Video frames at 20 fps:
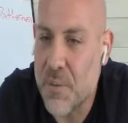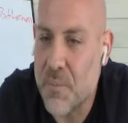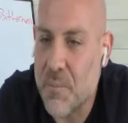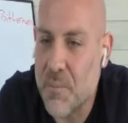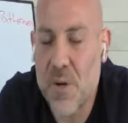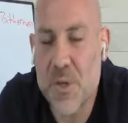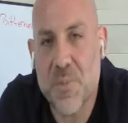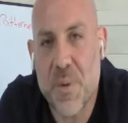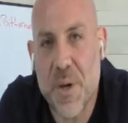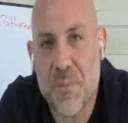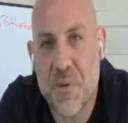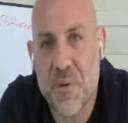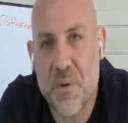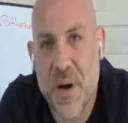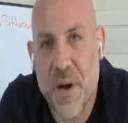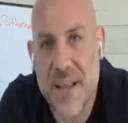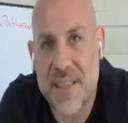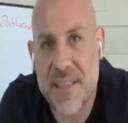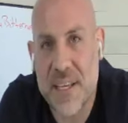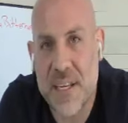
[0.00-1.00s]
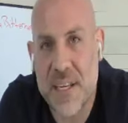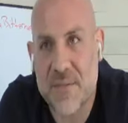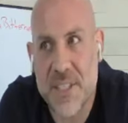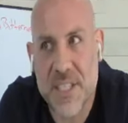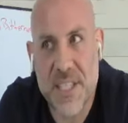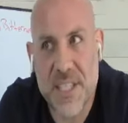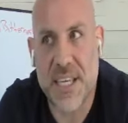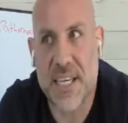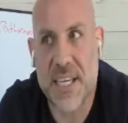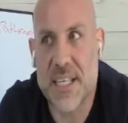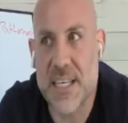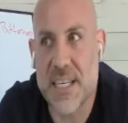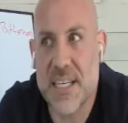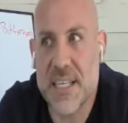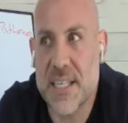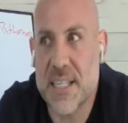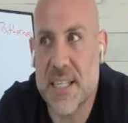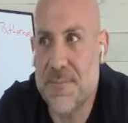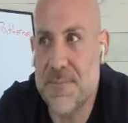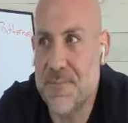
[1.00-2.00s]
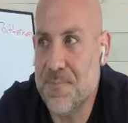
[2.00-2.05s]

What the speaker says: Most people might think of tequila